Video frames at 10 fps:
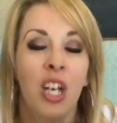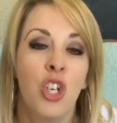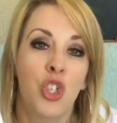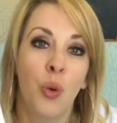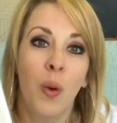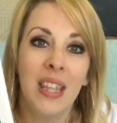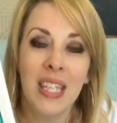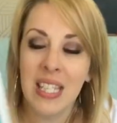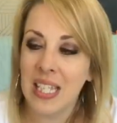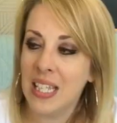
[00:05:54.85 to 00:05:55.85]
So what
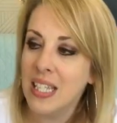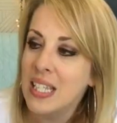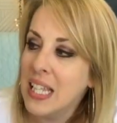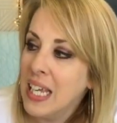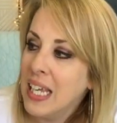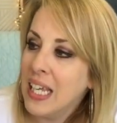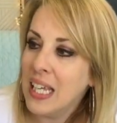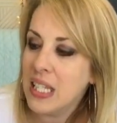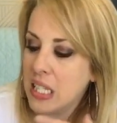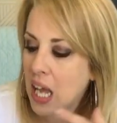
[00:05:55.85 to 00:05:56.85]
this is,
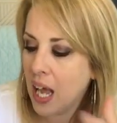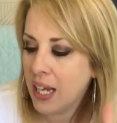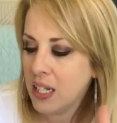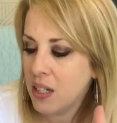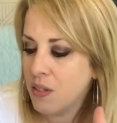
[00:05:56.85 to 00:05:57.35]
it's kind